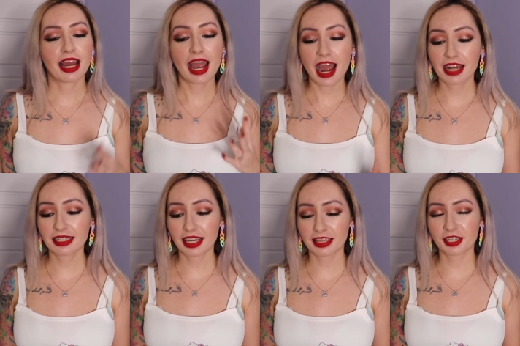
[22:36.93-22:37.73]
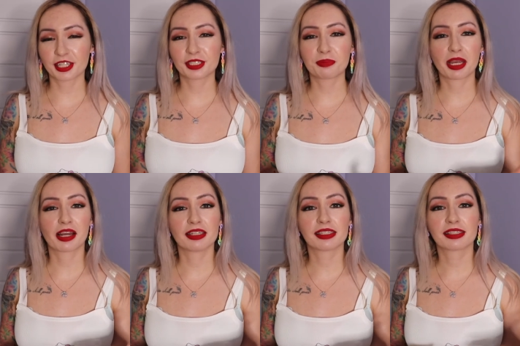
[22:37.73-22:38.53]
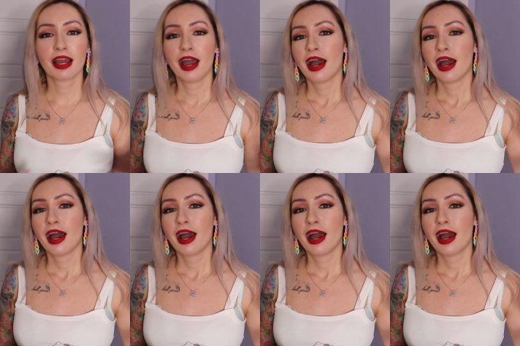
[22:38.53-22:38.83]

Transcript: I had to get this because,